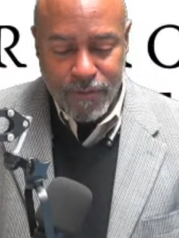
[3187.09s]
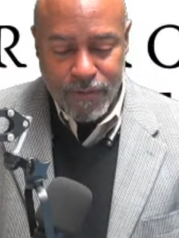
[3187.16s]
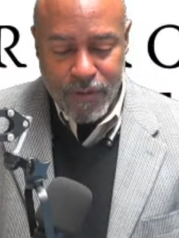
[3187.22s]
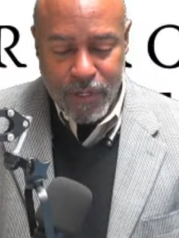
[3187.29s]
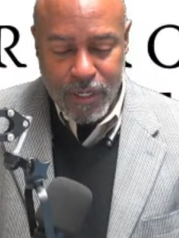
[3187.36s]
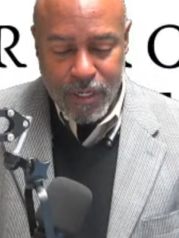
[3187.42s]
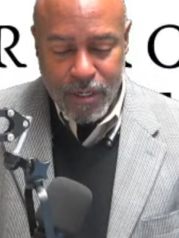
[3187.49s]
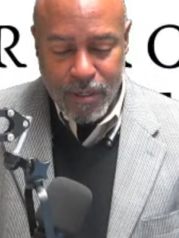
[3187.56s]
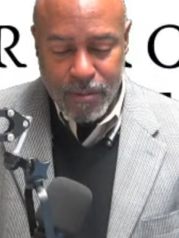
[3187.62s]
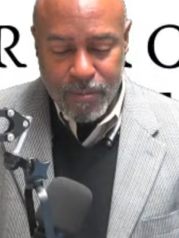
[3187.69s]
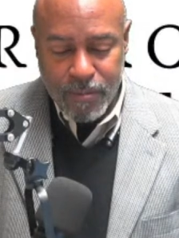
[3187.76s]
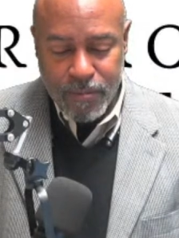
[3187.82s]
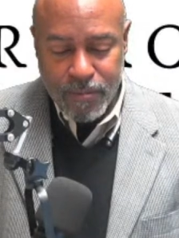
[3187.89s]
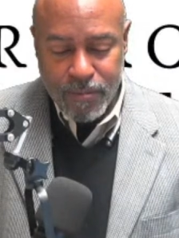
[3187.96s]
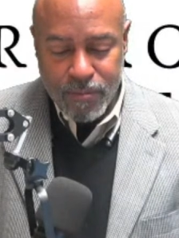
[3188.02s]

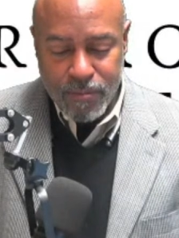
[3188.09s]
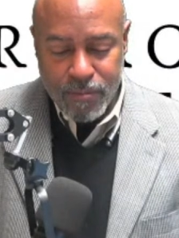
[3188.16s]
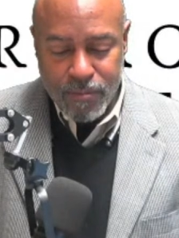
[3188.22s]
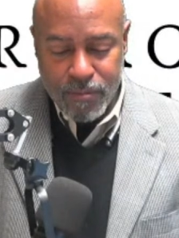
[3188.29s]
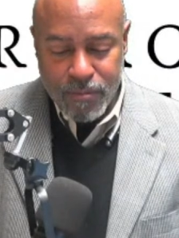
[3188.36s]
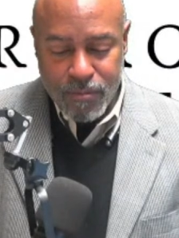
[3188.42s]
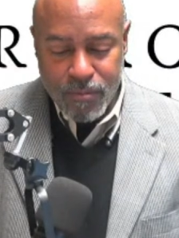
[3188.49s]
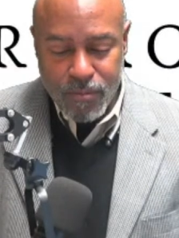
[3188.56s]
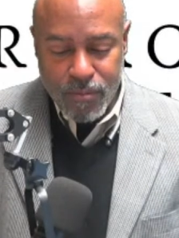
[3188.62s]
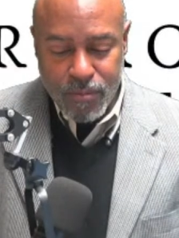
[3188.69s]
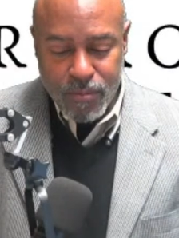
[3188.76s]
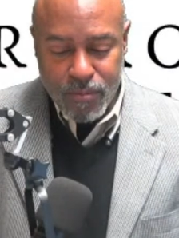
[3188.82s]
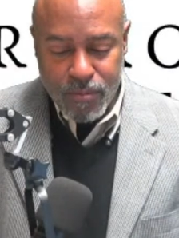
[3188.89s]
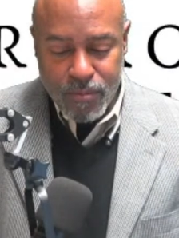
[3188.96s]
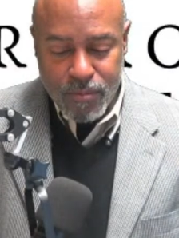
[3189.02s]

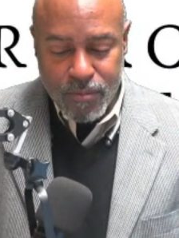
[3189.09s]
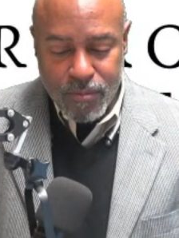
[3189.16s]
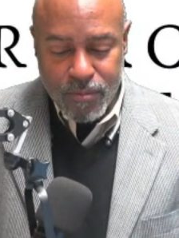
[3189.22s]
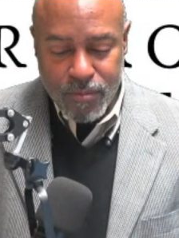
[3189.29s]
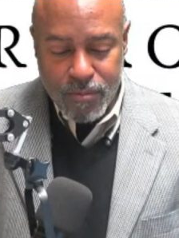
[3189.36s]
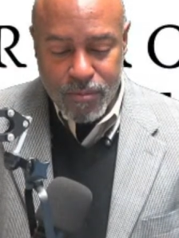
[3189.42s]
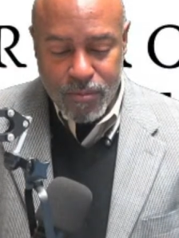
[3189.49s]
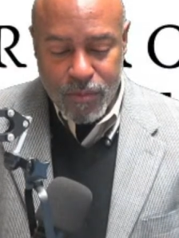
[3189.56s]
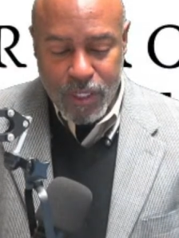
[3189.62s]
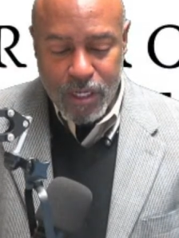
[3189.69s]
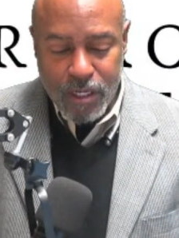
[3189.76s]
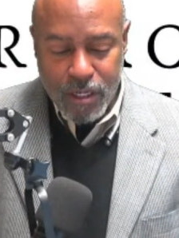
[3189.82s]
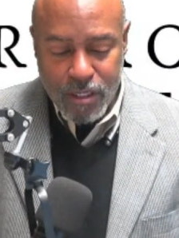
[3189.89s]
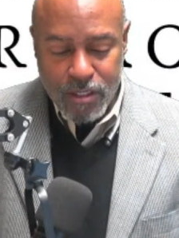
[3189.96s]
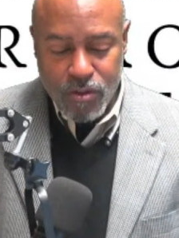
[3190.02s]

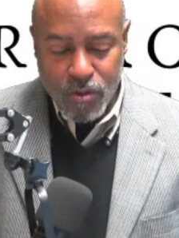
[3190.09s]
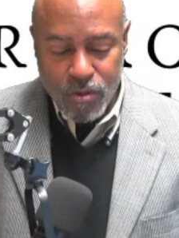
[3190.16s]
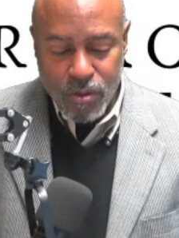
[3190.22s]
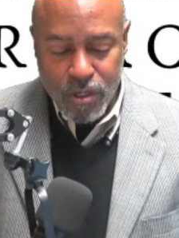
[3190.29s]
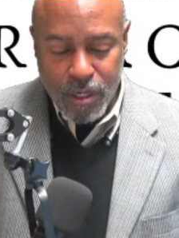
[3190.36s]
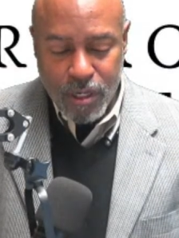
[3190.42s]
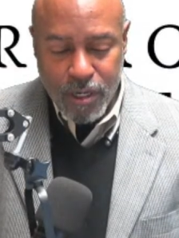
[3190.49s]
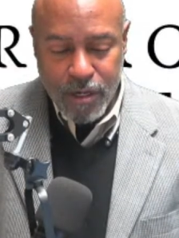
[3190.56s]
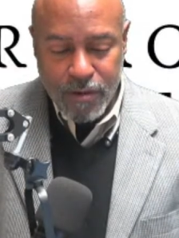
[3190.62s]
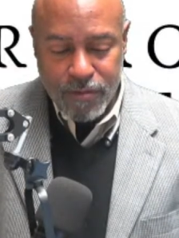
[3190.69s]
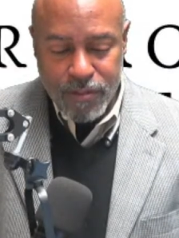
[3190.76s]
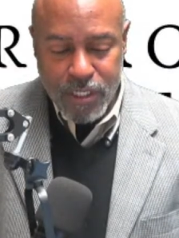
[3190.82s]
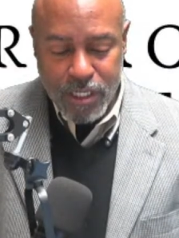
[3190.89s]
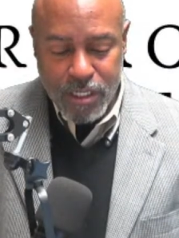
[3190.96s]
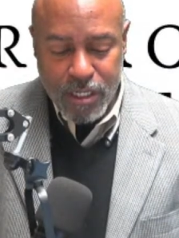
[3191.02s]

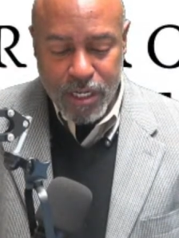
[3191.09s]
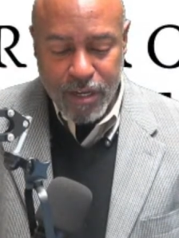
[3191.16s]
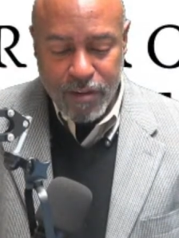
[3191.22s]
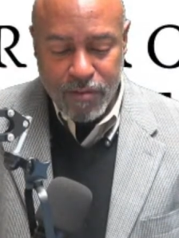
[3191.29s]
$6.5